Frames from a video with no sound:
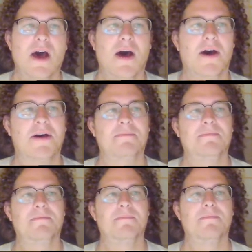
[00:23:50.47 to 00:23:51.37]

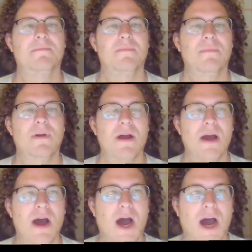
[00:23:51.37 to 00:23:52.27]
How
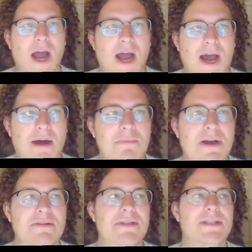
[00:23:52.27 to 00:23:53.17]
about